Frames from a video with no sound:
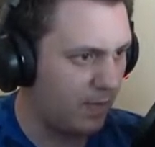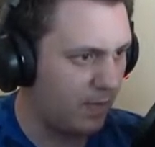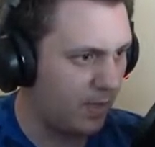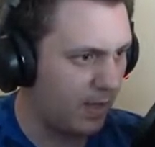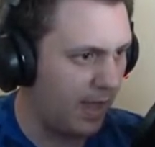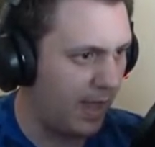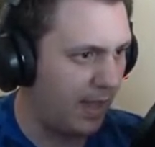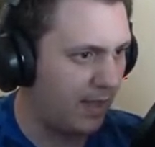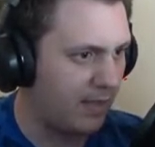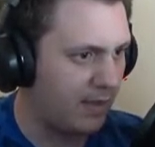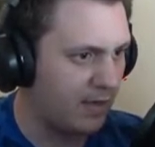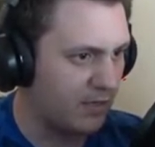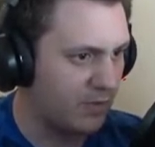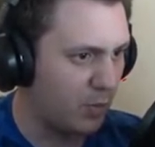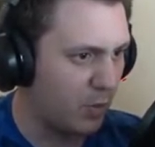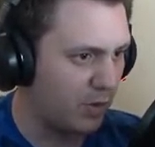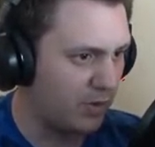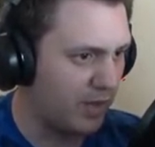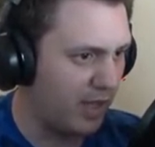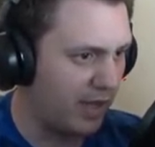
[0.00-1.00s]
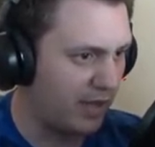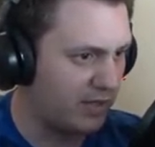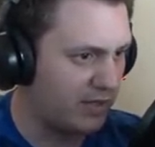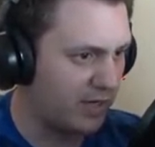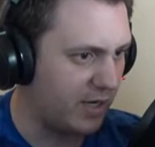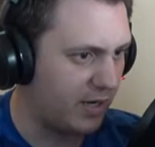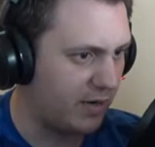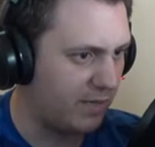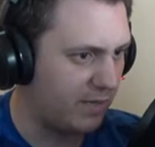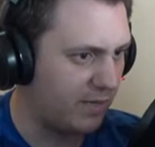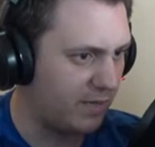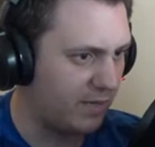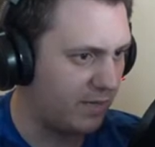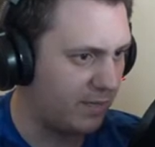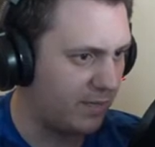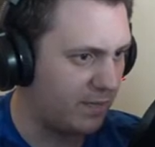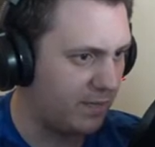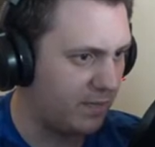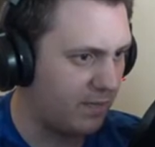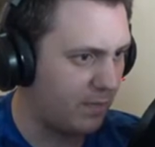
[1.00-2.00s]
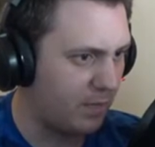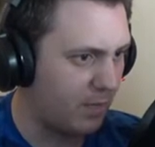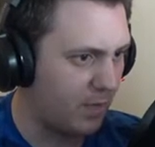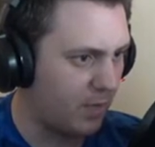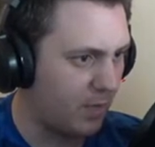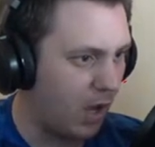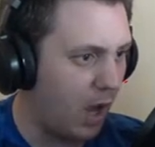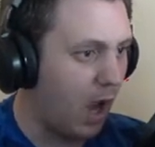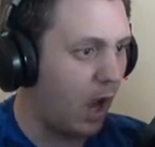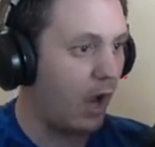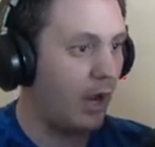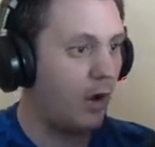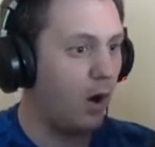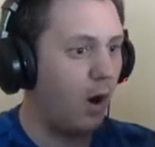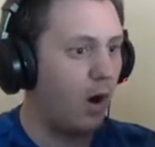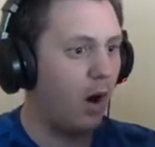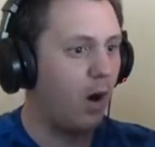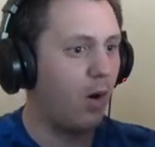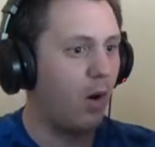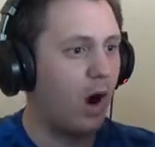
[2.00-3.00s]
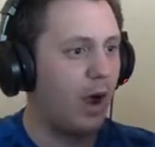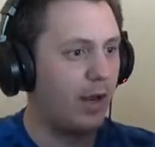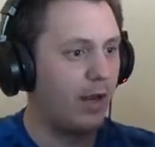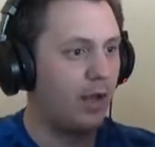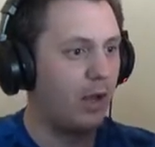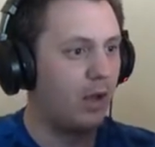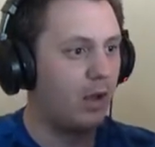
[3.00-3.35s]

Yeah, there's more things here. Oh, hey, ho, ho, ho!